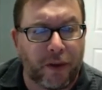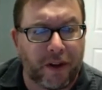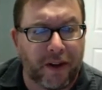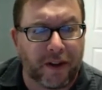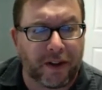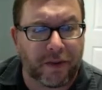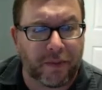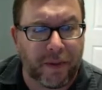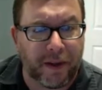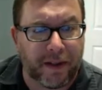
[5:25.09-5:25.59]
We
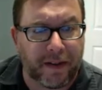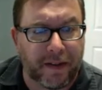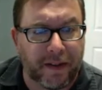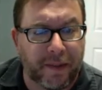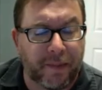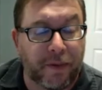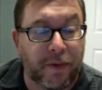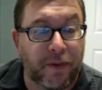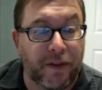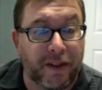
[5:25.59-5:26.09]
are expecting
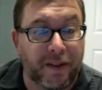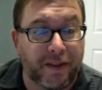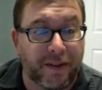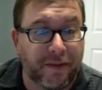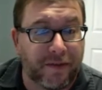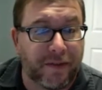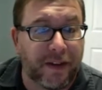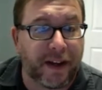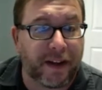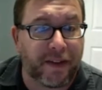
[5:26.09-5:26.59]
them to
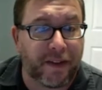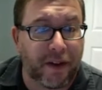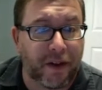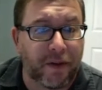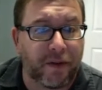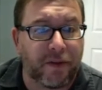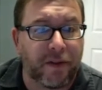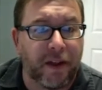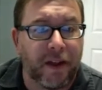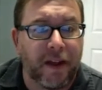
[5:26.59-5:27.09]
disinfect
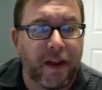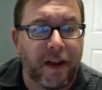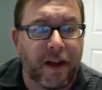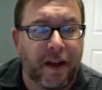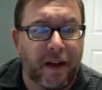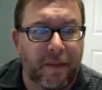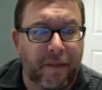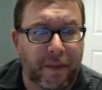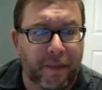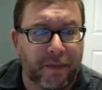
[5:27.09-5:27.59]
those
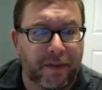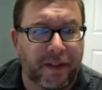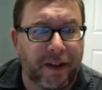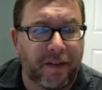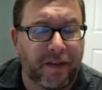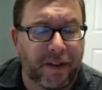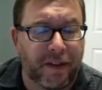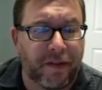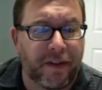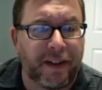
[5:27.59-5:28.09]

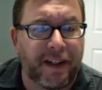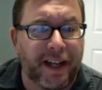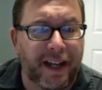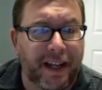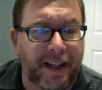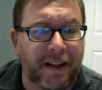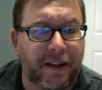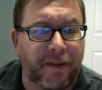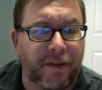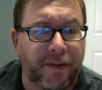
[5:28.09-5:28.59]
themselves every day
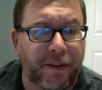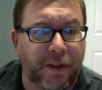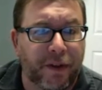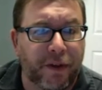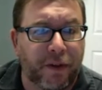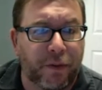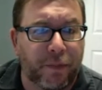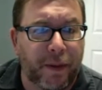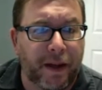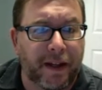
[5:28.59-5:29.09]
and then fill those
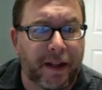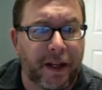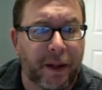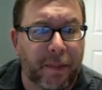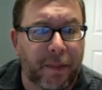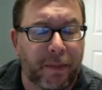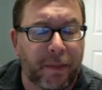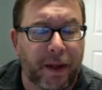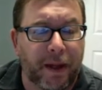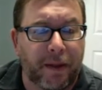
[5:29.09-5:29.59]
back up
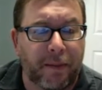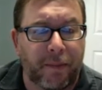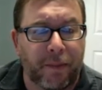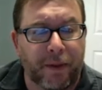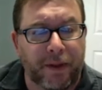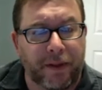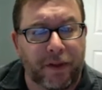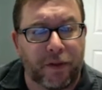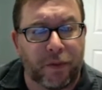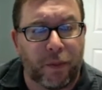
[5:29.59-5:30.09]
and bring those
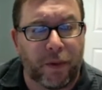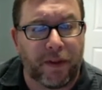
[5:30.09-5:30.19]
with them.